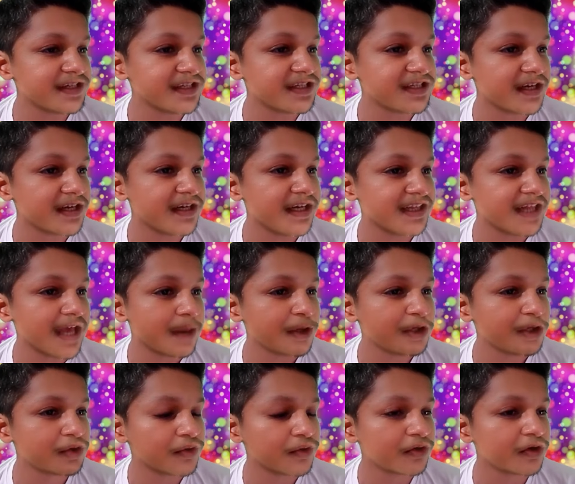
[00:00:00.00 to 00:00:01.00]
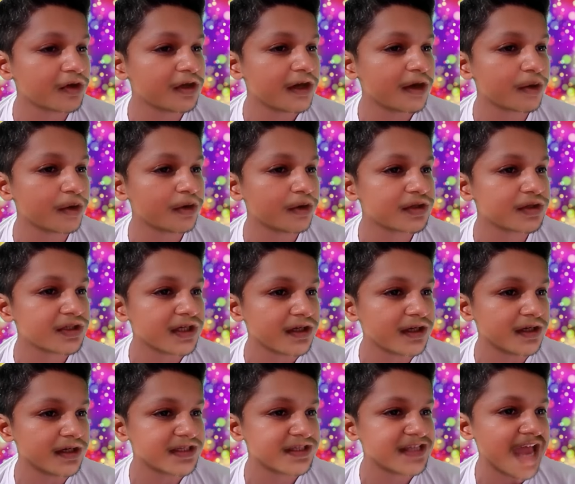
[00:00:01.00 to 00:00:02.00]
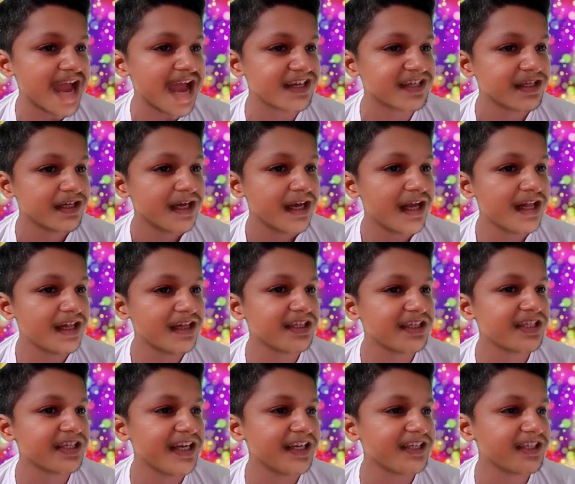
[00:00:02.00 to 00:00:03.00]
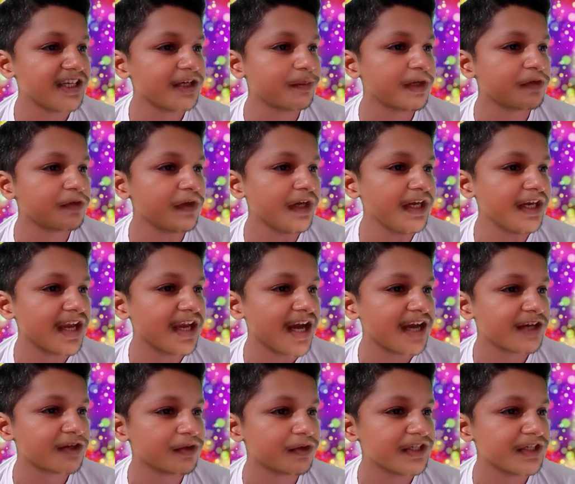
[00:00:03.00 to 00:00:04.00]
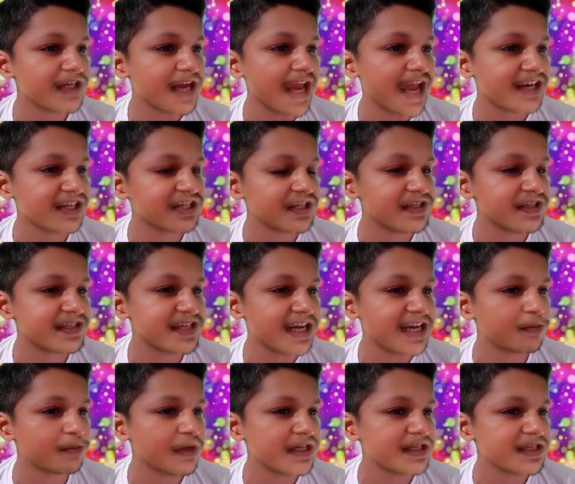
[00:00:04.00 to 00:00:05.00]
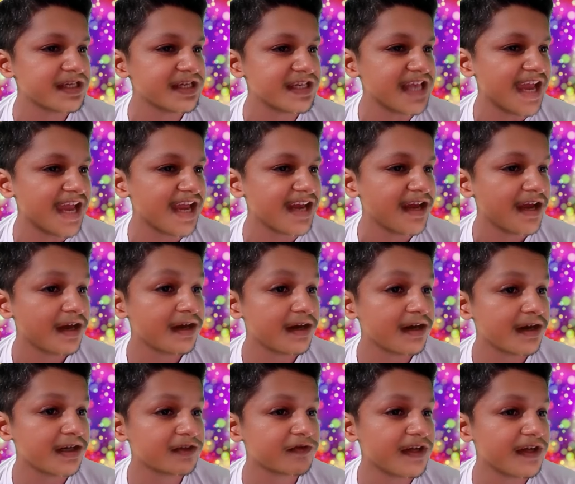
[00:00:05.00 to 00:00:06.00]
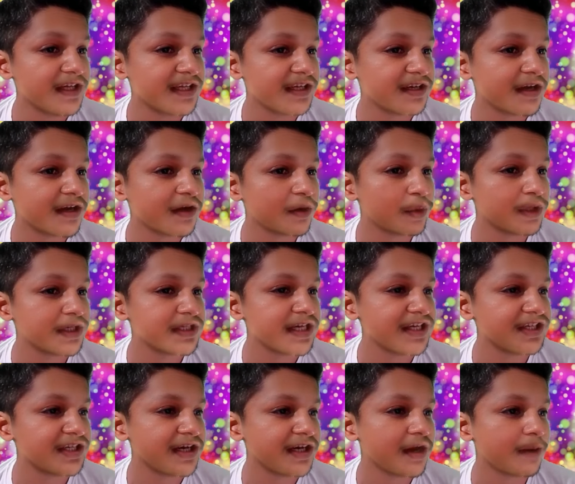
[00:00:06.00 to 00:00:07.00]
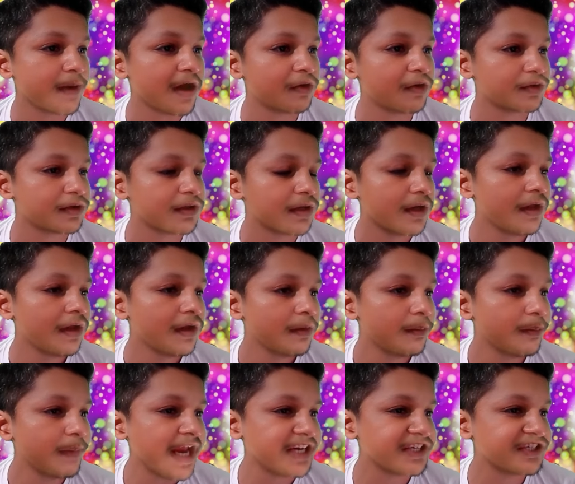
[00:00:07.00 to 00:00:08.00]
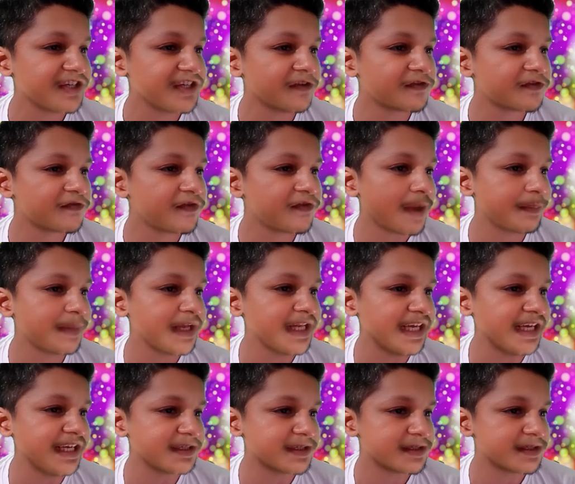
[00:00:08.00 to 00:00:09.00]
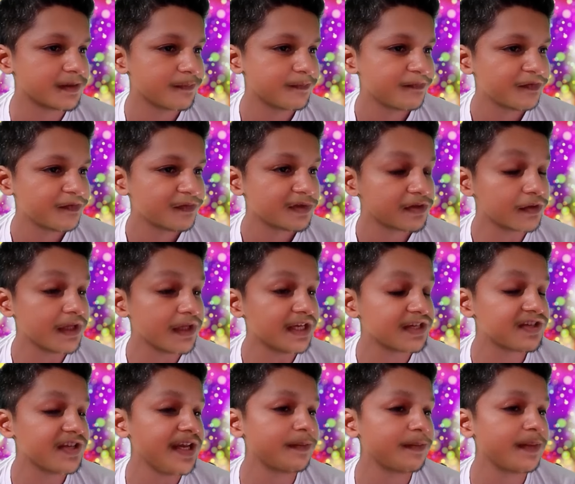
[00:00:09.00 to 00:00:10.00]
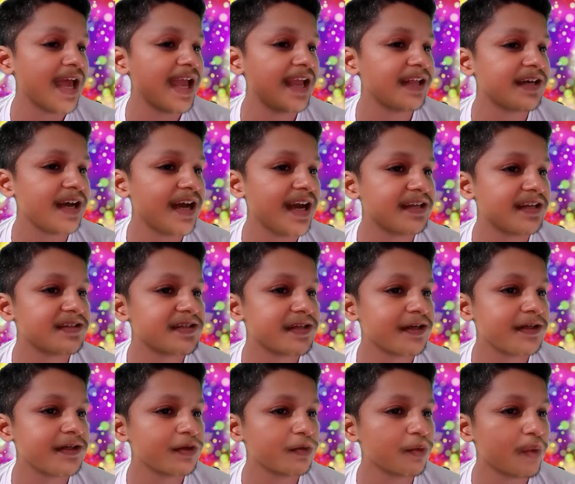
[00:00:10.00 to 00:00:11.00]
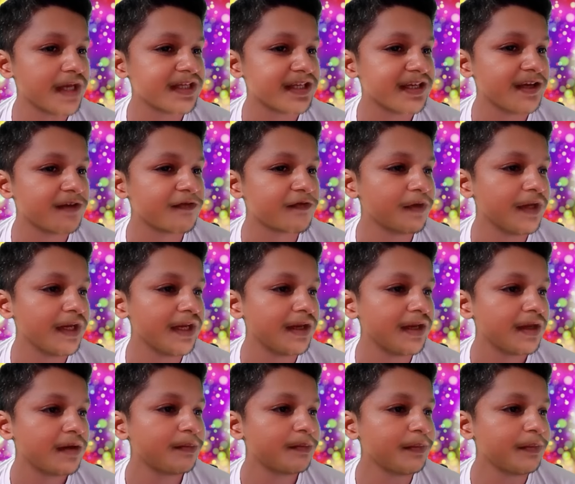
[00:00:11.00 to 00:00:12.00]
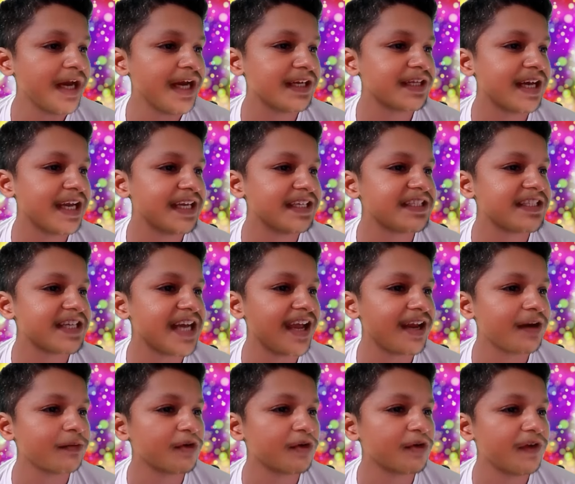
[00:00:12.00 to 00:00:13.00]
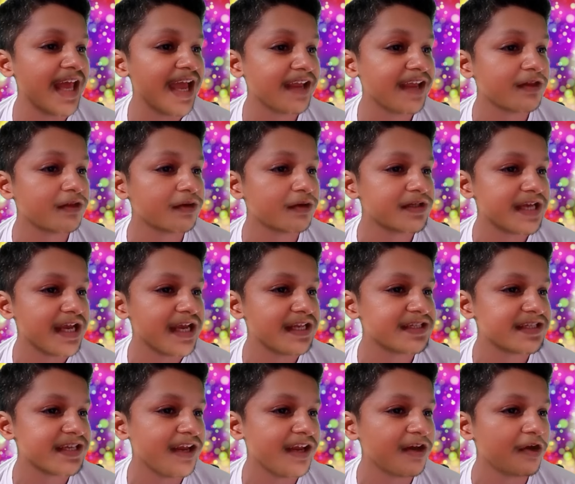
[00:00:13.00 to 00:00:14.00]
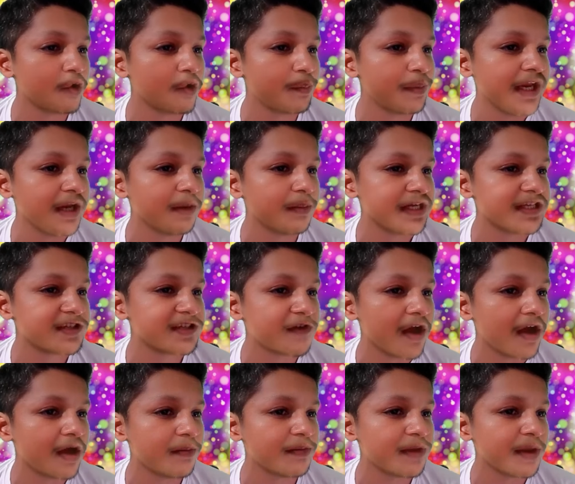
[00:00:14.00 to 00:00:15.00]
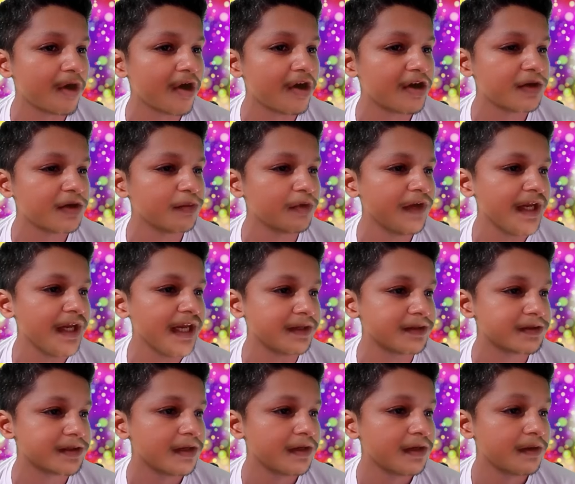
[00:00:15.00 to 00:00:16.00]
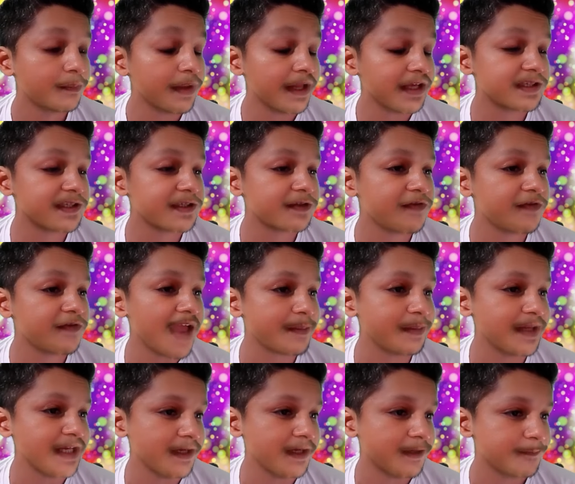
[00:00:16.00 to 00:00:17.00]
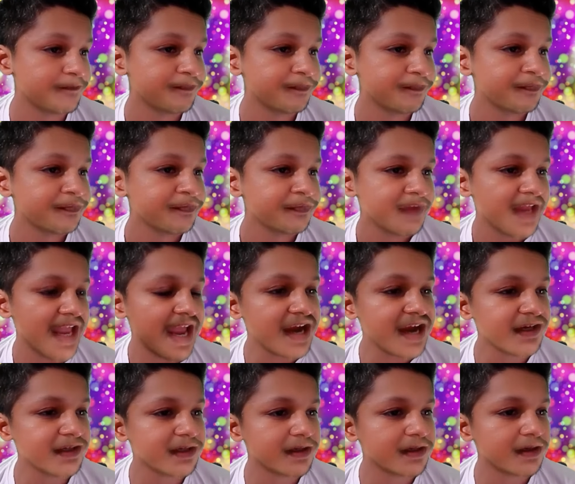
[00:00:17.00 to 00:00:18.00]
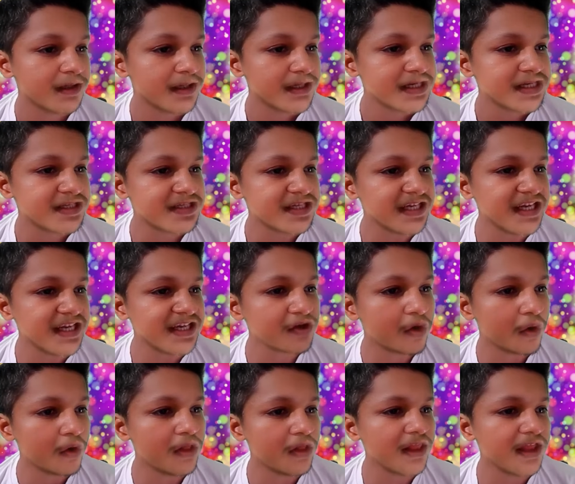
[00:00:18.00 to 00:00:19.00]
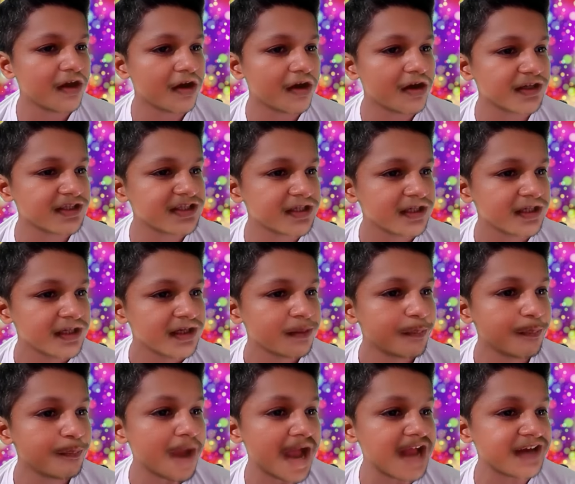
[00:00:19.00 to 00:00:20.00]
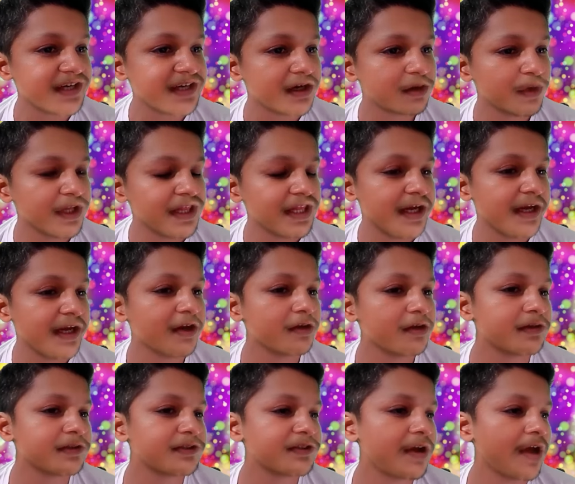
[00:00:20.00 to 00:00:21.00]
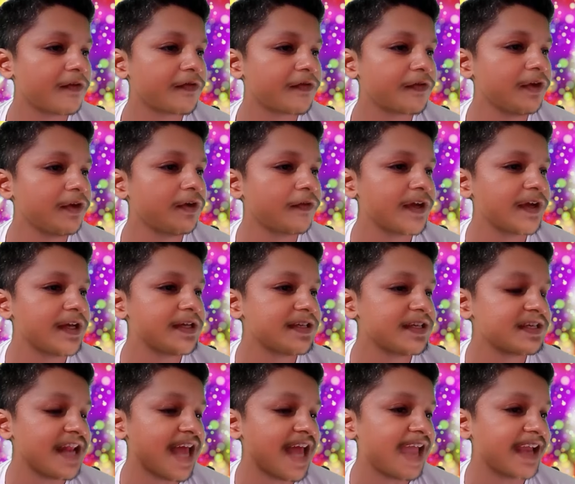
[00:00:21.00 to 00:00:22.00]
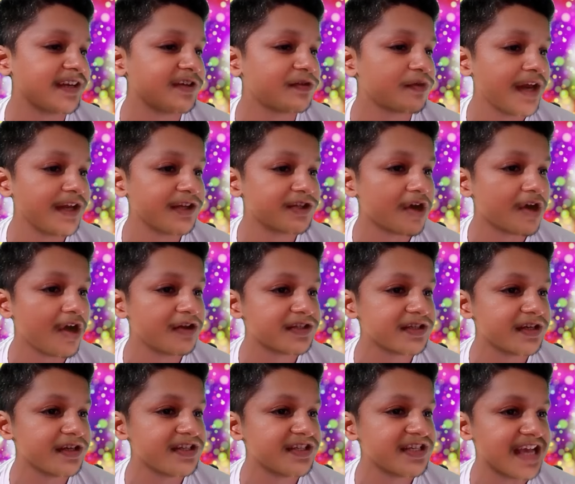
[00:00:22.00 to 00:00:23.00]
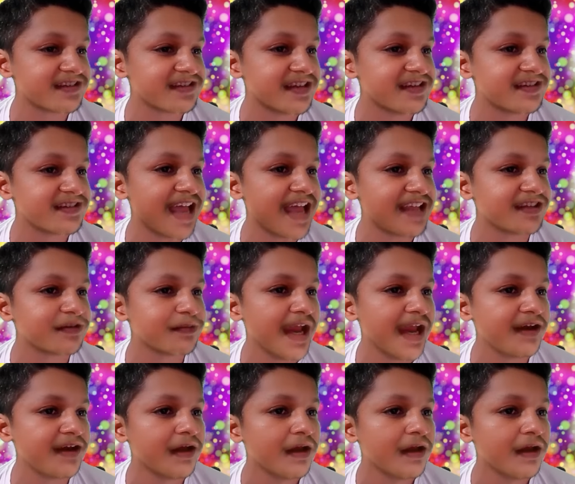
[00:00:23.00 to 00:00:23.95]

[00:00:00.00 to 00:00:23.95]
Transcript: turning them into roller coasters that alternated between cartoonish action set pieces and heartfelt conversation about makeshift families. So they seem like the answer to what if we made the entire movie like those insane opening bits from the Bond movies, Puss Family. And the series only got better with the inclusion of new faces like Dwayne Johnson, Jason Statham and